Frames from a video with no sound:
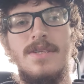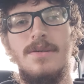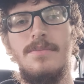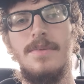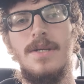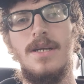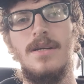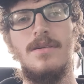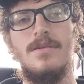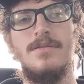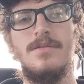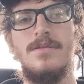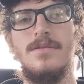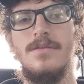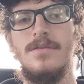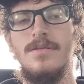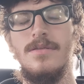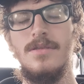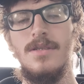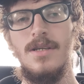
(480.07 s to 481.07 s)
female
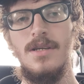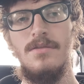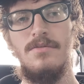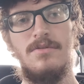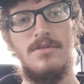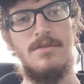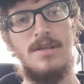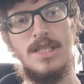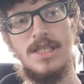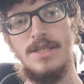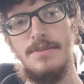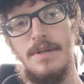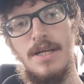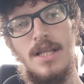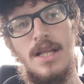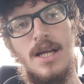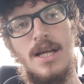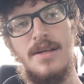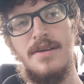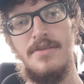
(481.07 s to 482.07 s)
for the rest of
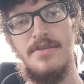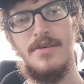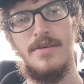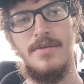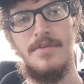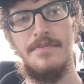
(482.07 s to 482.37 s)
my life.